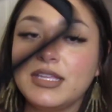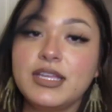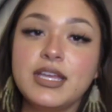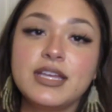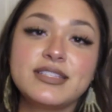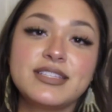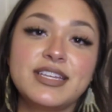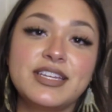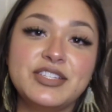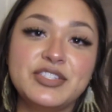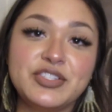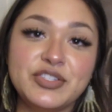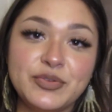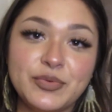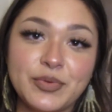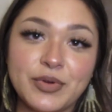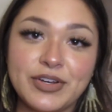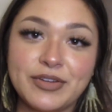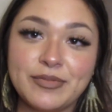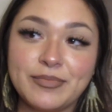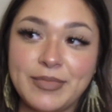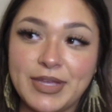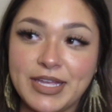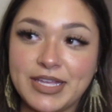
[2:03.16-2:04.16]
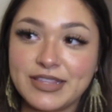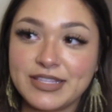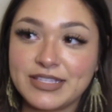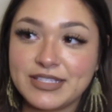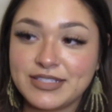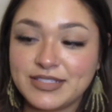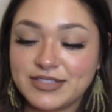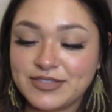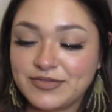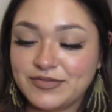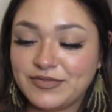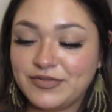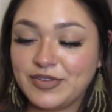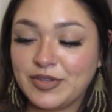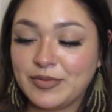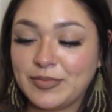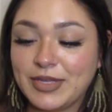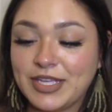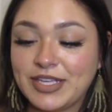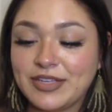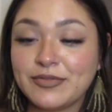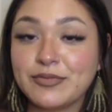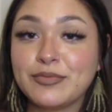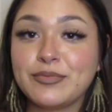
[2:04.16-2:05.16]
Yes, I do want to make this
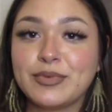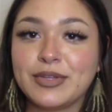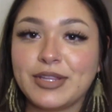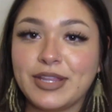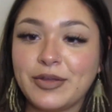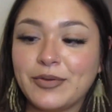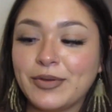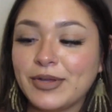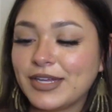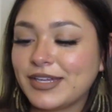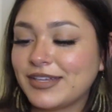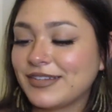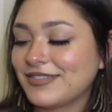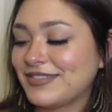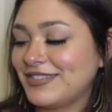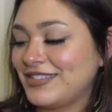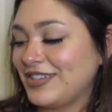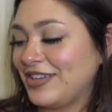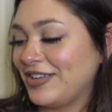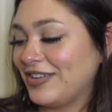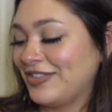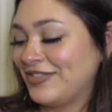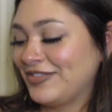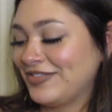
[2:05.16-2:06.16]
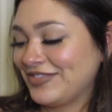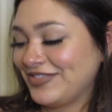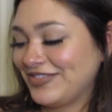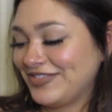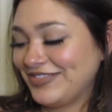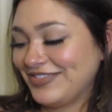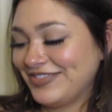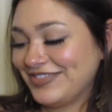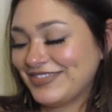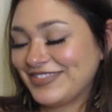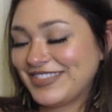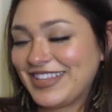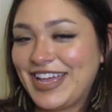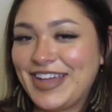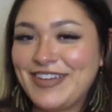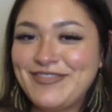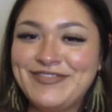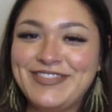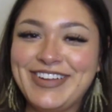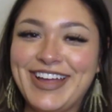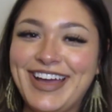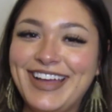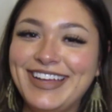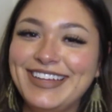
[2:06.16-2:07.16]
filming really quick, so
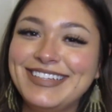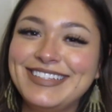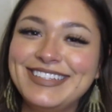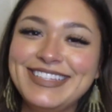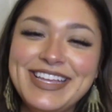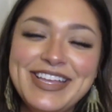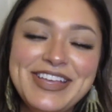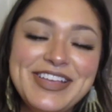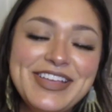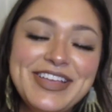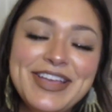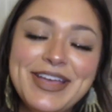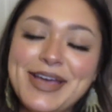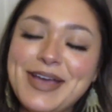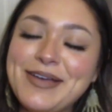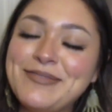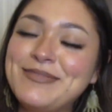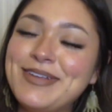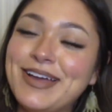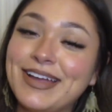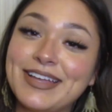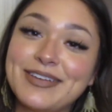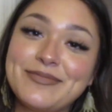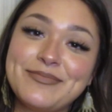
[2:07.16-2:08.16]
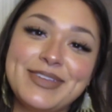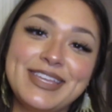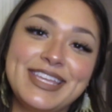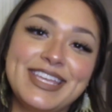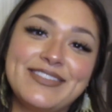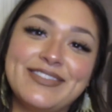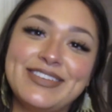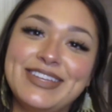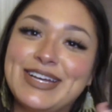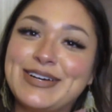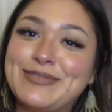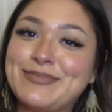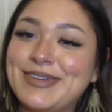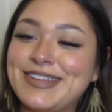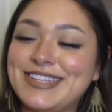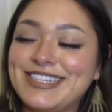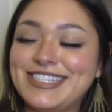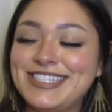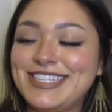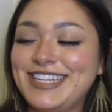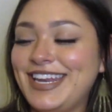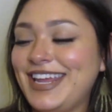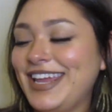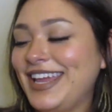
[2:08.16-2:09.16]
I'm not gonna be giving y'all much
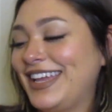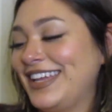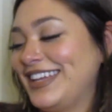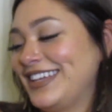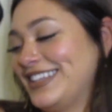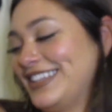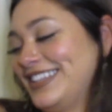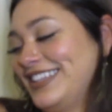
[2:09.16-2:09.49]
today.